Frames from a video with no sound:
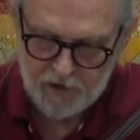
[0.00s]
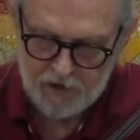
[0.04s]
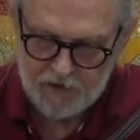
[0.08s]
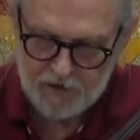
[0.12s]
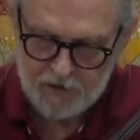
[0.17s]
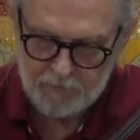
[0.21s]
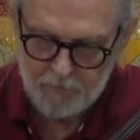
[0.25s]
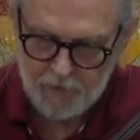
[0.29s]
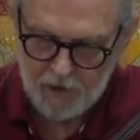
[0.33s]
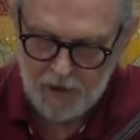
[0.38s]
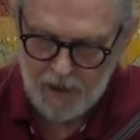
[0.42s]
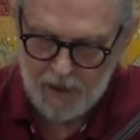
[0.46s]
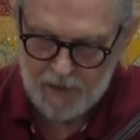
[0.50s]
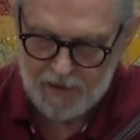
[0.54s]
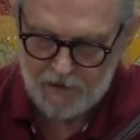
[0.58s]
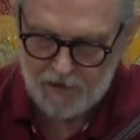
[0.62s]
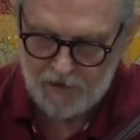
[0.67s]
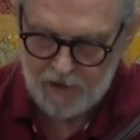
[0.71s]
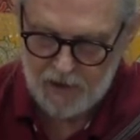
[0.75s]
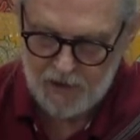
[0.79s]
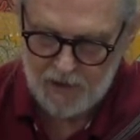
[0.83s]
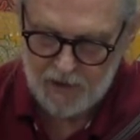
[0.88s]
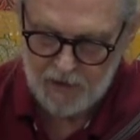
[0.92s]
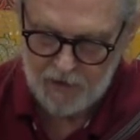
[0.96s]

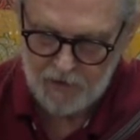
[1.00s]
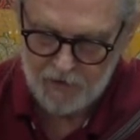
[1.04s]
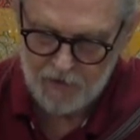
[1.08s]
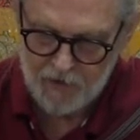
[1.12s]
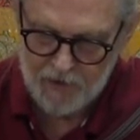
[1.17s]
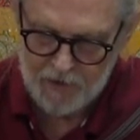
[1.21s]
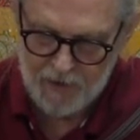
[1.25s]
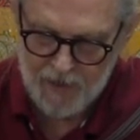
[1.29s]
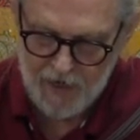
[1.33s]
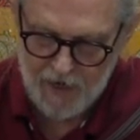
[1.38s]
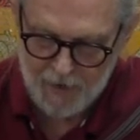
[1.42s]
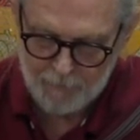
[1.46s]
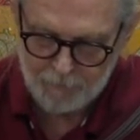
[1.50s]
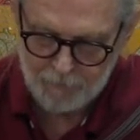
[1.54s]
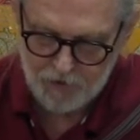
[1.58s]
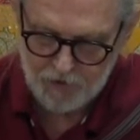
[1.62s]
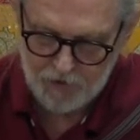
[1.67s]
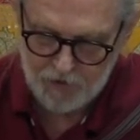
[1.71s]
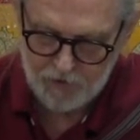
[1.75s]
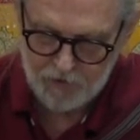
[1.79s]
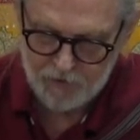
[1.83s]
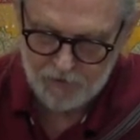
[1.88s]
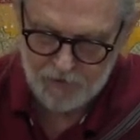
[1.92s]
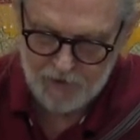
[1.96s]
symbolizing the
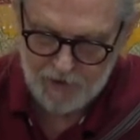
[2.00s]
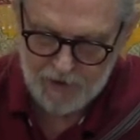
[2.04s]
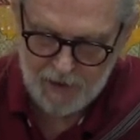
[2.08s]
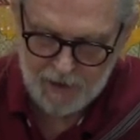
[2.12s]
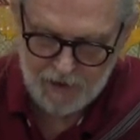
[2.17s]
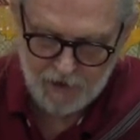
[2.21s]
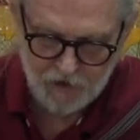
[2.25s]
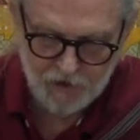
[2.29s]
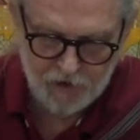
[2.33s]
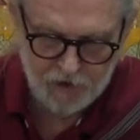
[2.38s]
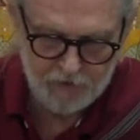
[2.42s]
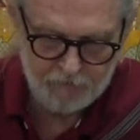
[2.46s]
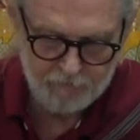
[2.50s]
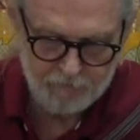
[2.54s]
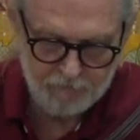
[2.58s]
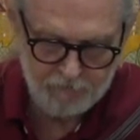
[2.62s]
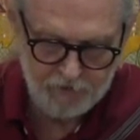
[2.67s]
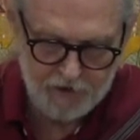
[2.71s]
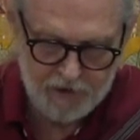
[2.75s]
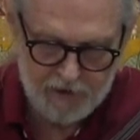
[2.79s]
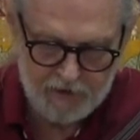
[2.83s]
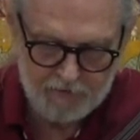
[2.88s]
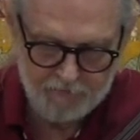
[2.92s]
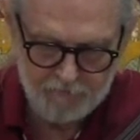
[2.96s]
absolute nature
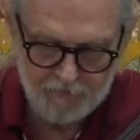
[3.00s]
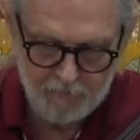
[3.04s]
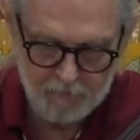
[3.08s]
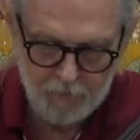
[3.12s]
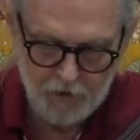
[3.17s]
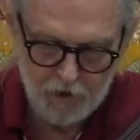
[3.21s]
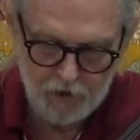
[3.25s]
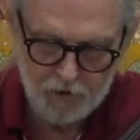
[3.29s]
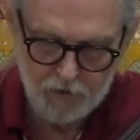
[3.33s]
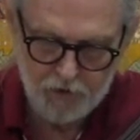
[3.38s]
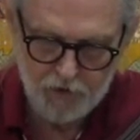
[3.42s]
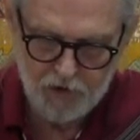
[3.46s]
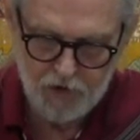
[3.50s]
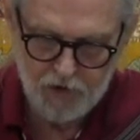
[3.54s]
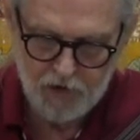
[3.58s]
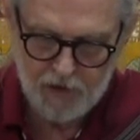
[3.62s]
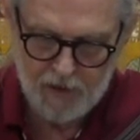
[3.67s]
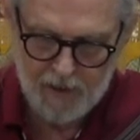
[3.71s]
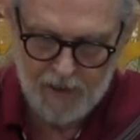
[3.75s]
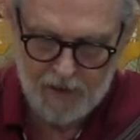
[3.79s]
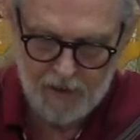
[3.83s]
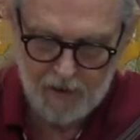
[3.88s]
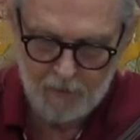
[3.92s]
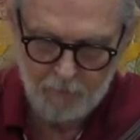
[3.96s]
free from
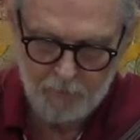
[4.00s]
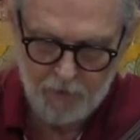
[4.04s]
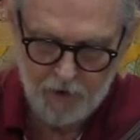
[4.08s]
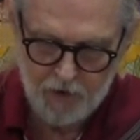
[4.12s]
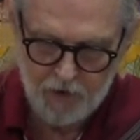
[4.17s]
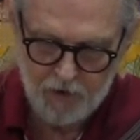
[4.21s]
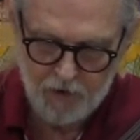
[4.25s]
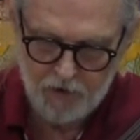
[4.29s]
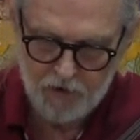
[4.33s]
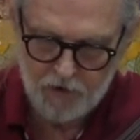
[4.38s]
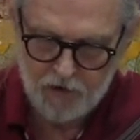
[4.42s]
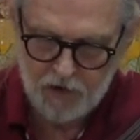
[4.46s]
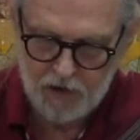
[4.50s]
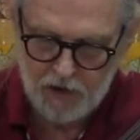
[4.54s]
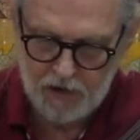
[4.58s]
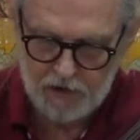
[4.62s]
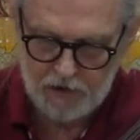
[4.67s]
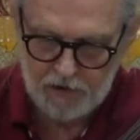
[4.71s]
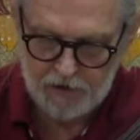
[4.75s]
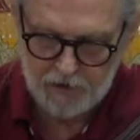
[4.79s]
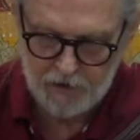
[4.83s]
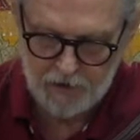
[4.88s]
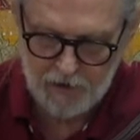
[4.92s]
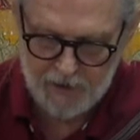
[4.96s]
delusion, and appears
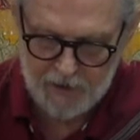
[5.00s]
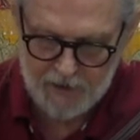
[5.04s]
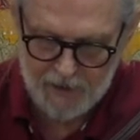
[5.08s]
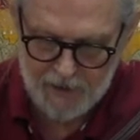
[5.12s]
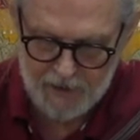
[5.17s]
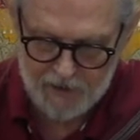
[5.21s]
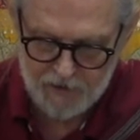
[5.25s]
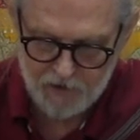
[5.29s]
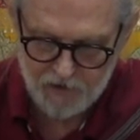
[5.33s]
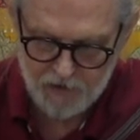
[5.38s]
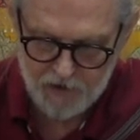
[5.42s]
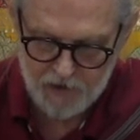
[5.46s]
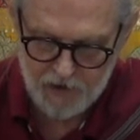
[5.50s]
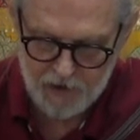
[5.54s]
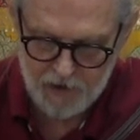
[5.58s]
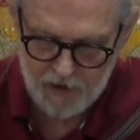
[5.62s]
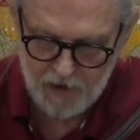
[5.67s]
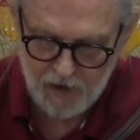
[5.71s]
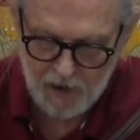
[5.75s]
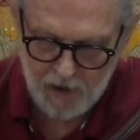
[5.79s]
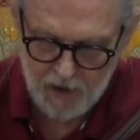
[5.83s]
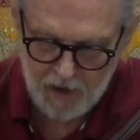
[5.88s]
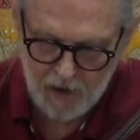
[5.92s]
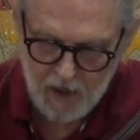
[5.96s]
clearly as
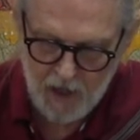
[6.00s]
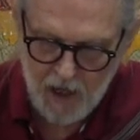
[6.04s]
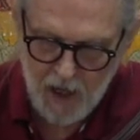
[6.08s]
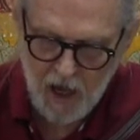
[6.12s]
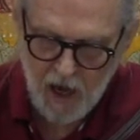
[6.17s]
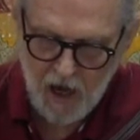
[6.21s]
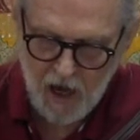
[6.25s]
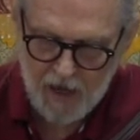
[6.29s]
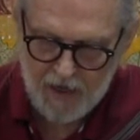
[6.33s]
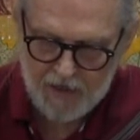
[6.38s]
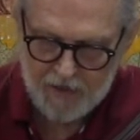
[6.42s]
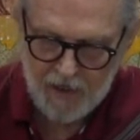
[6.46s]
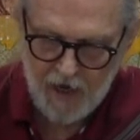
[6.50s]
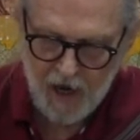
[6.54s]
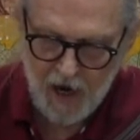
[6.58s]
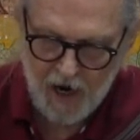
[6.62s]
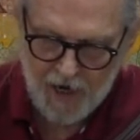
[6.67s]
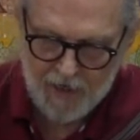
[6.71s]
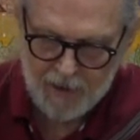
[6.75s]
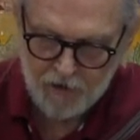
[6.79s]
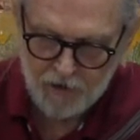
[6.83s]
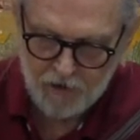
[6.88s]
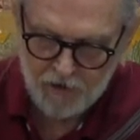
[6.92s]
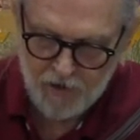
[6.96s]
an
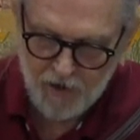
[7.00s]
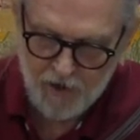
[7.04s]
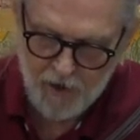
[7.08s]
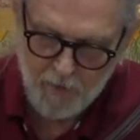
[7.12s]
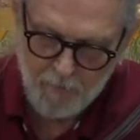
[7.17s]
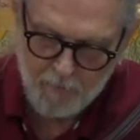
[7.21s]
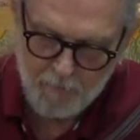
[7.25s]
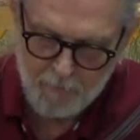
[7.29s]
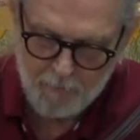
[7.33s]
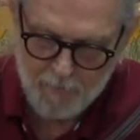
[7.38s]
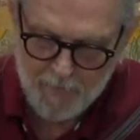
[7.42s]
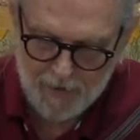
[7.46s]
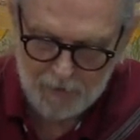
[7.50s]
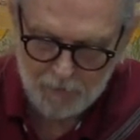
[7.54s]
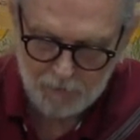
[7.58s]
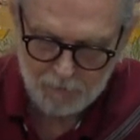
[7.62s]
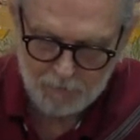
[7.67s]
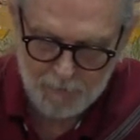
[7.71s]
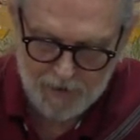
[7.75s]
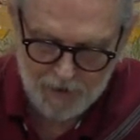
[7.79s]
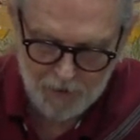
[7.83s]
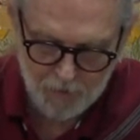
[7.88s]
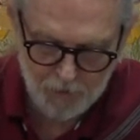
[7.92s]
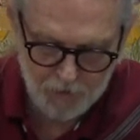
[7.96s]
iron
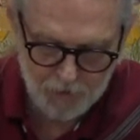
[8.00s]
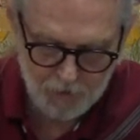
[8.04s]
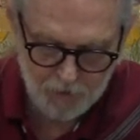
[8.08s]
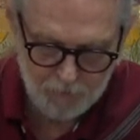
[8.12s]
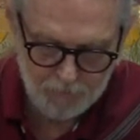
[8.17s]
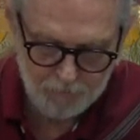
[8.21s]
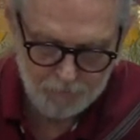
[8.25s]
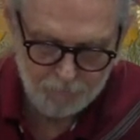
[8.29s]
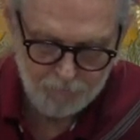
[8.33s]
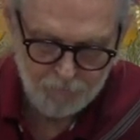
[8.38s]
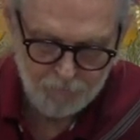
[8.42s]
Mount Meru.